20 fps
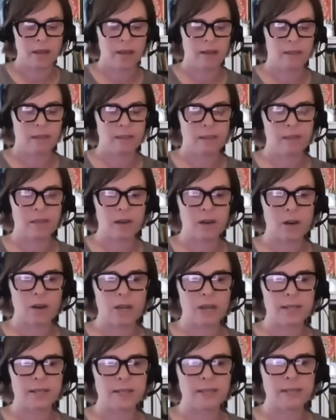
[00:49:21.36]
There
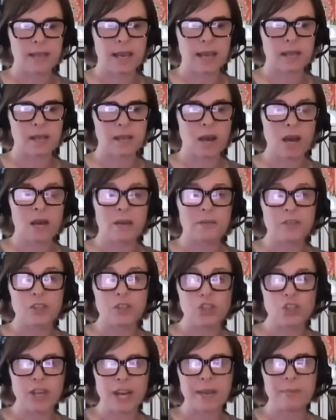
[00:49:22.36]
is a lot of
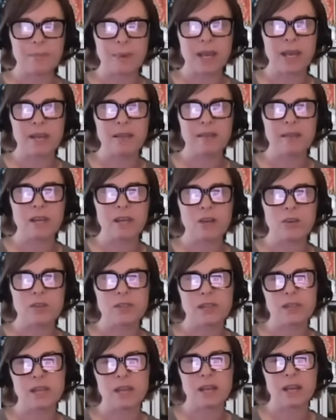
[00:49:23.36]
shaping.
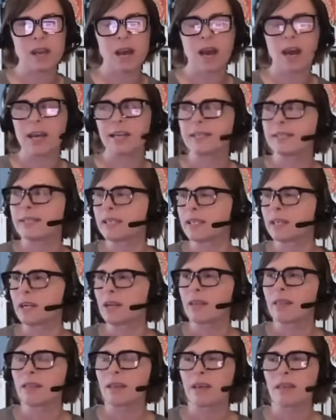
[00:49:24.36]
There's the
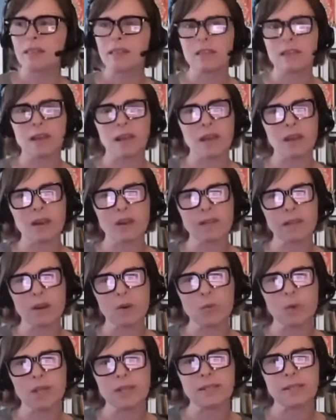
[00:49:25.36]
idea that they,
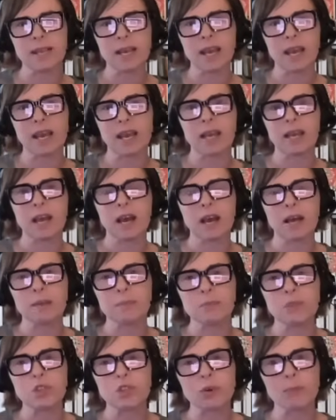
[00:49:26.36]
there was a
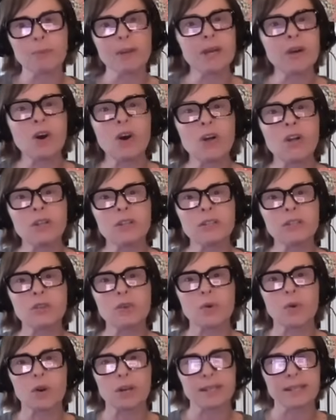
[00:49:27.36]
um, serpent cult
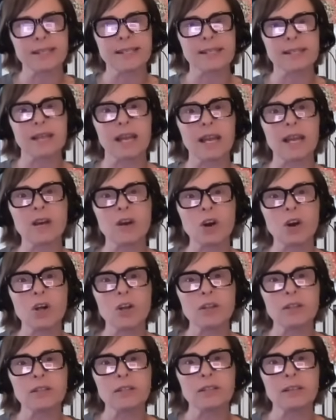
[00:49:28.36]
or a snake
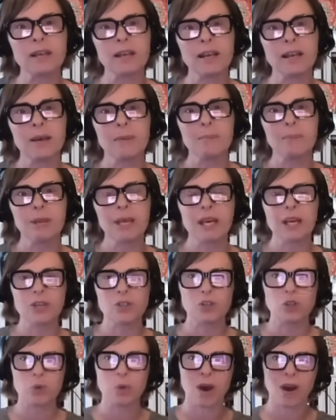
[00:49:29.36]
cult
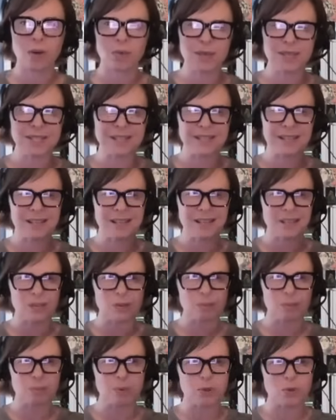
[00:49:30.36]
because you always see
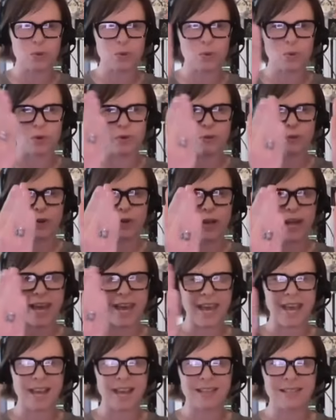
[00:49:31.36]
these beautiful
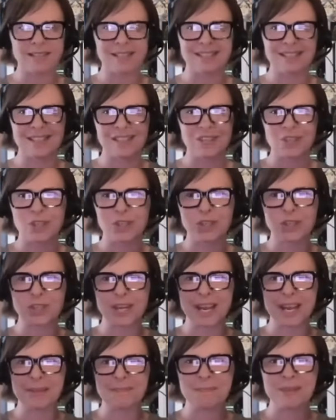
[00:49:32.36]
heads that are
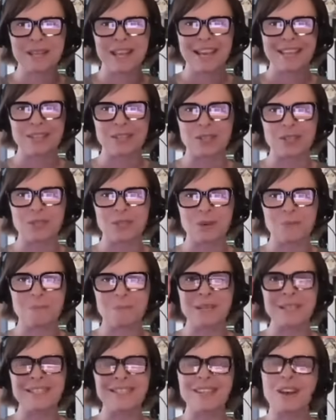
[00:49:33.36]
shaped like
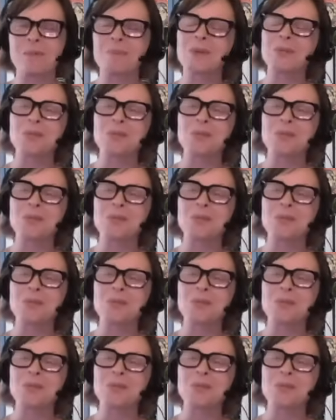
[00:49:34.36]
serpents, almost